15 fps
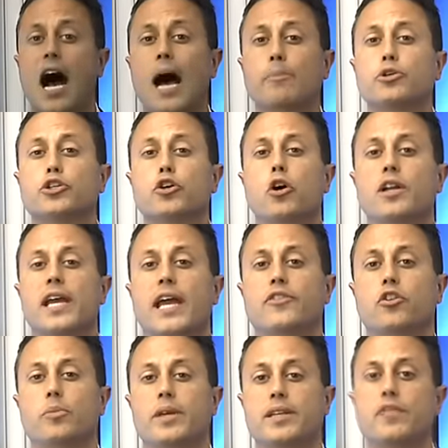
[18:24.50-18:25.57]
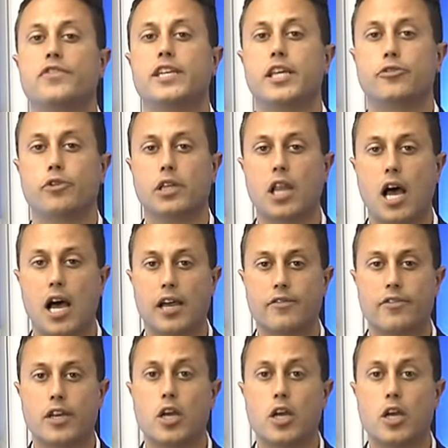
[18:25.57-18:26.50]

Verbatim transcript: I'm Sean Hendelman of T3 Live,